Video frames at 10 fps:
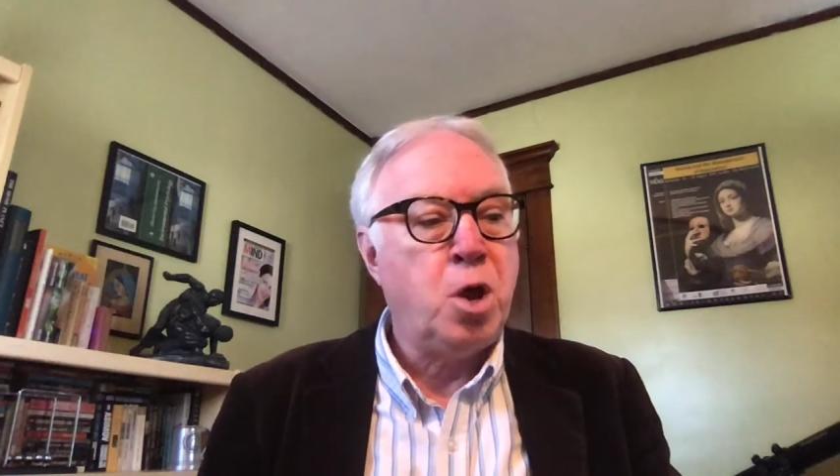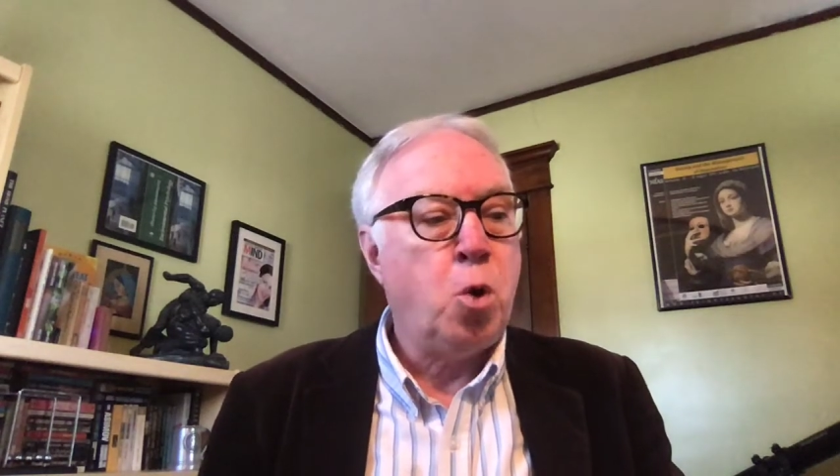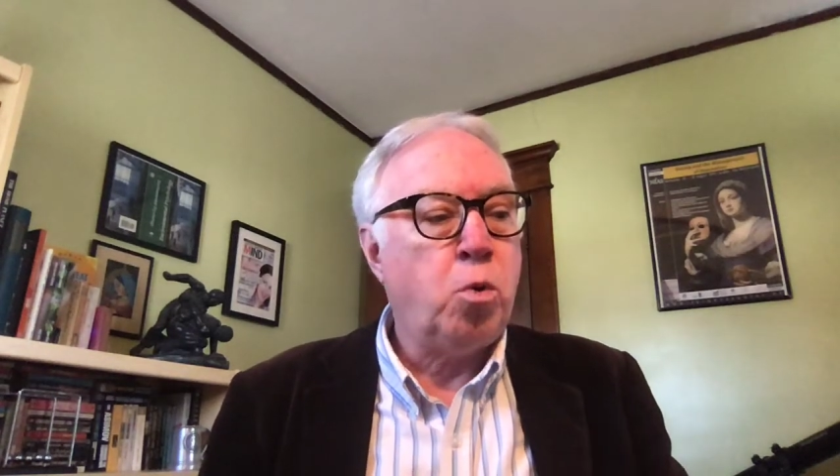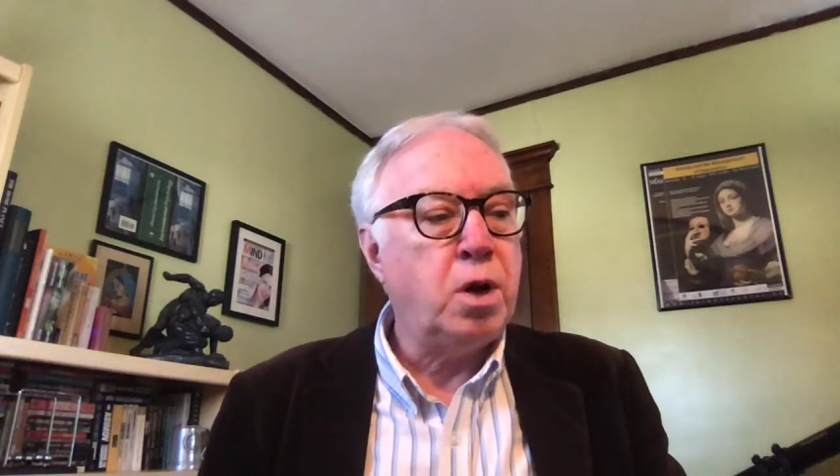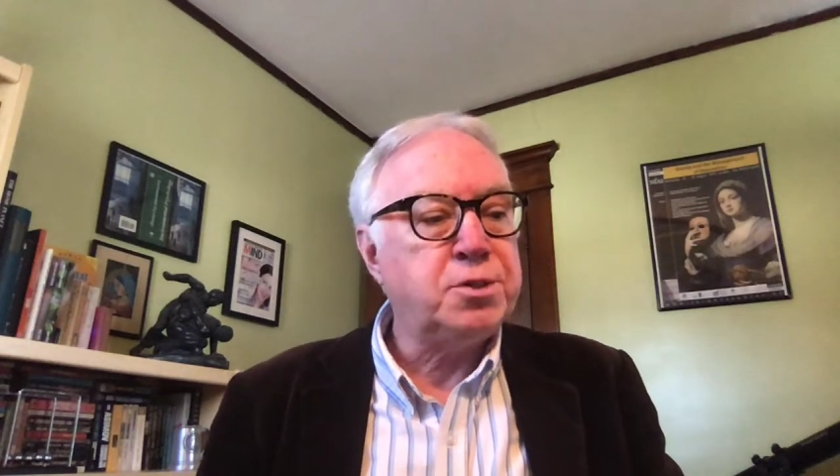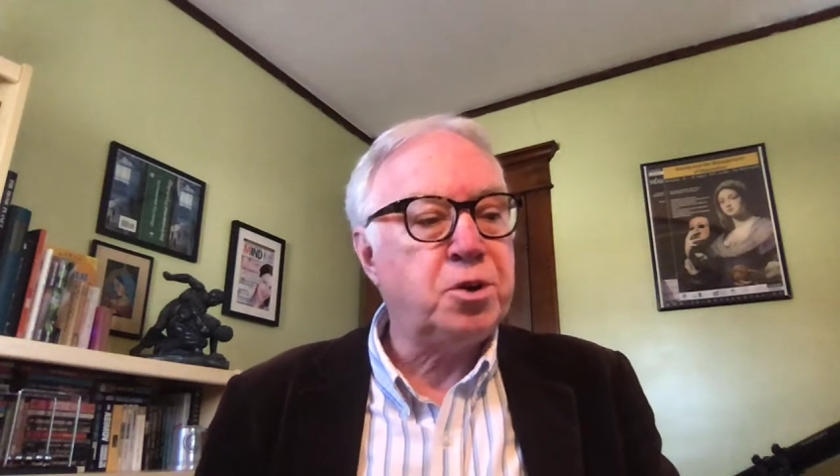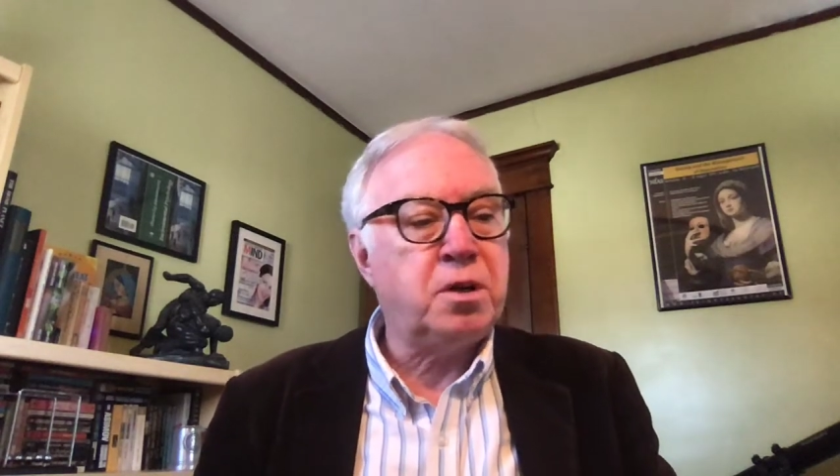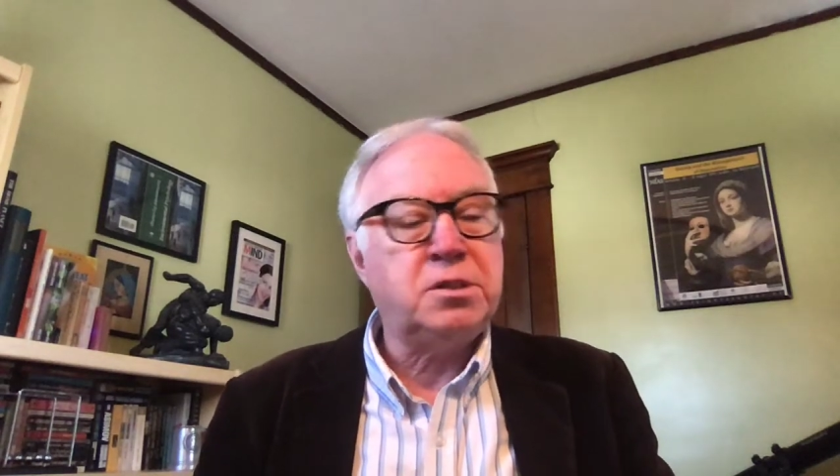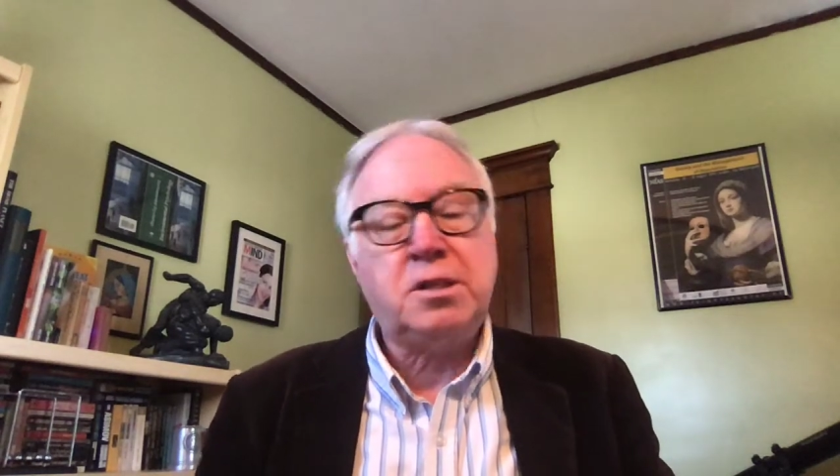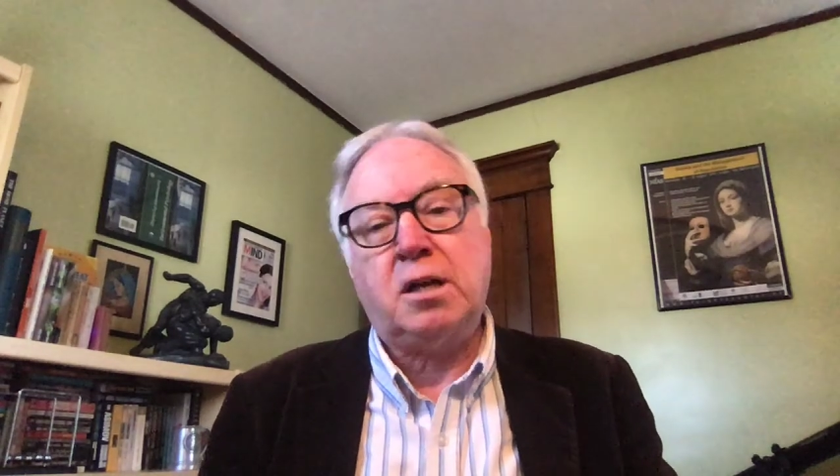We're also going to
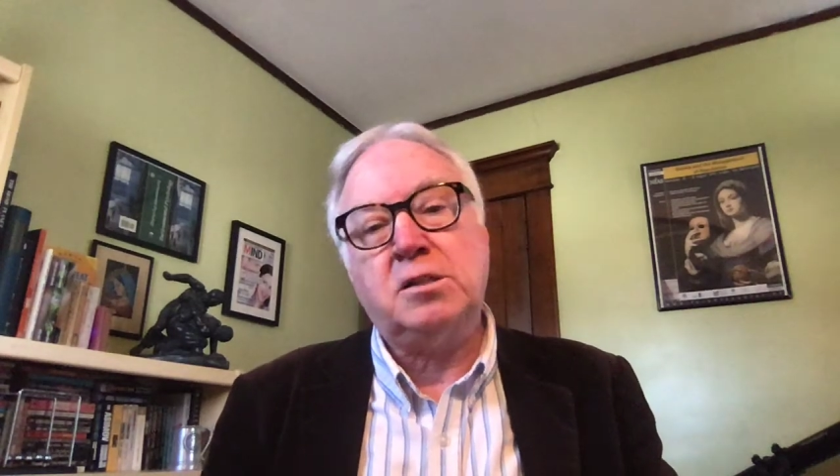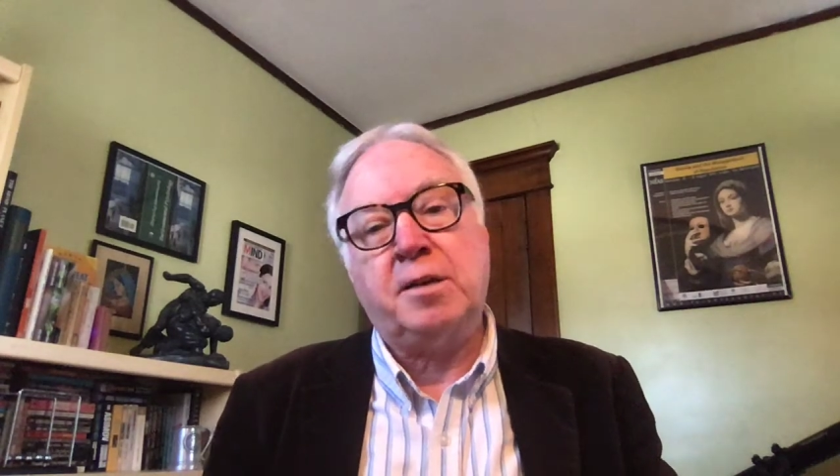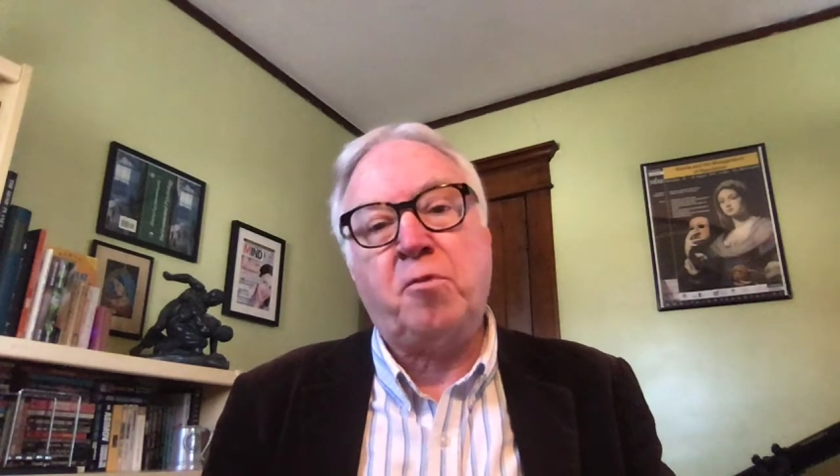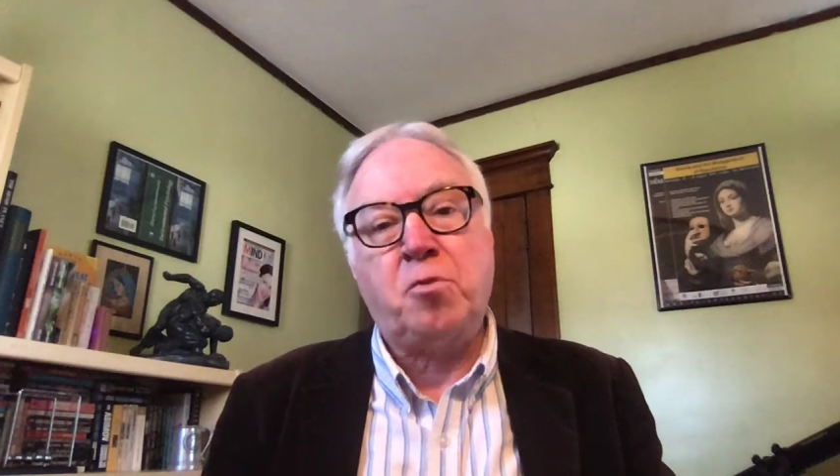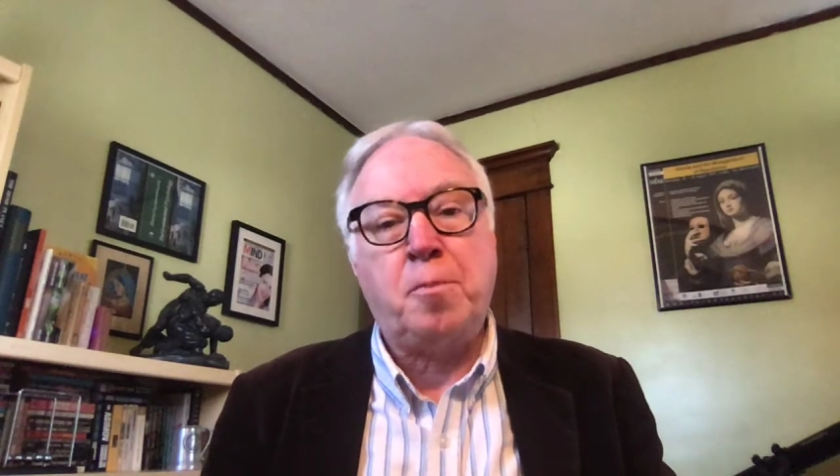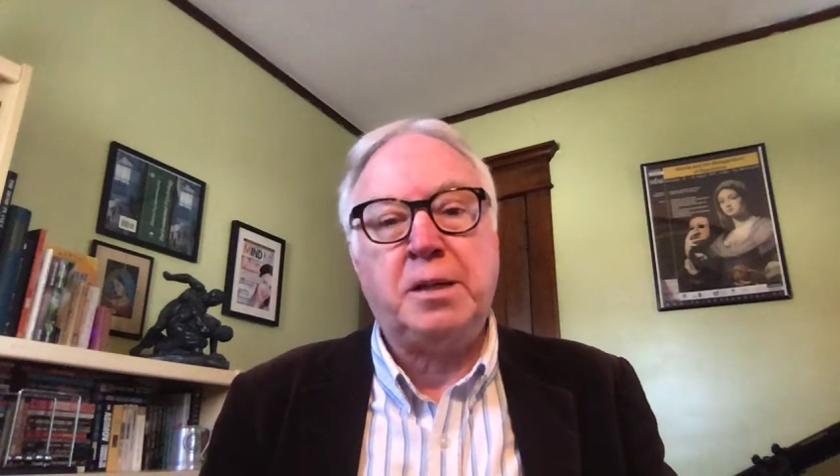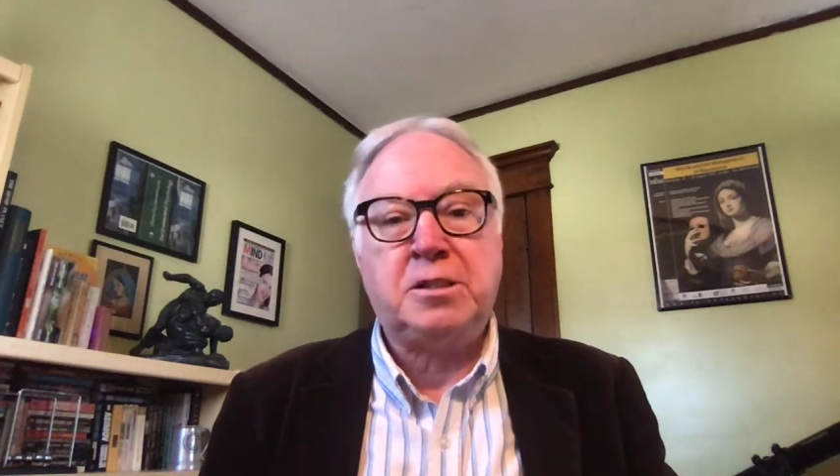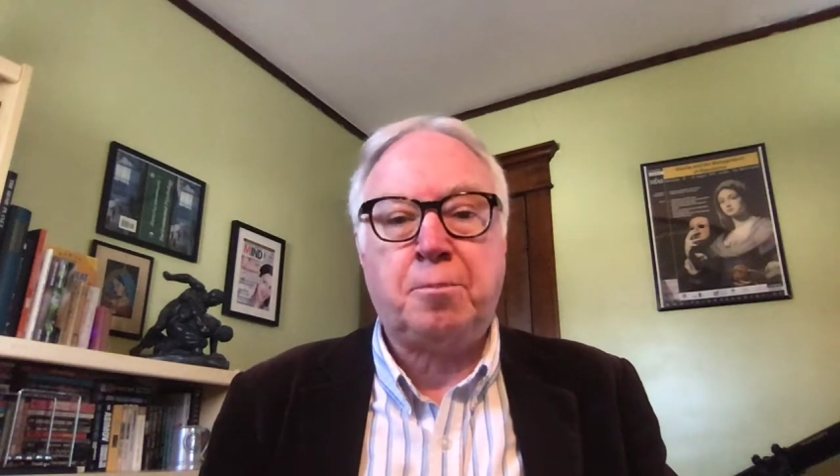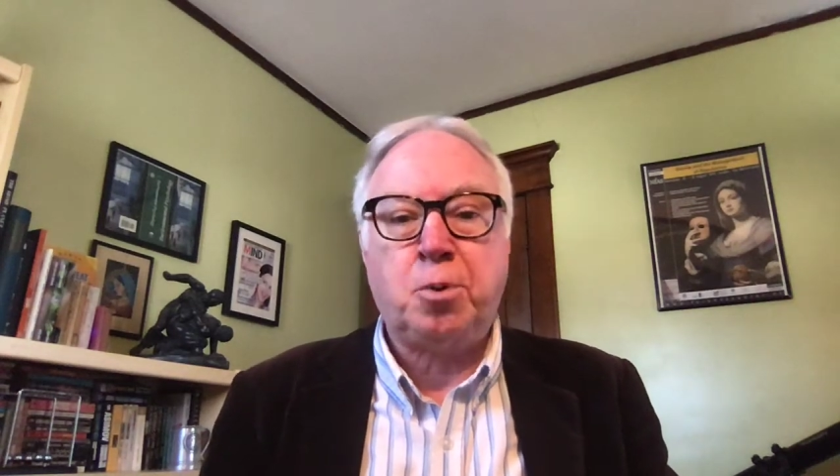study some of the basic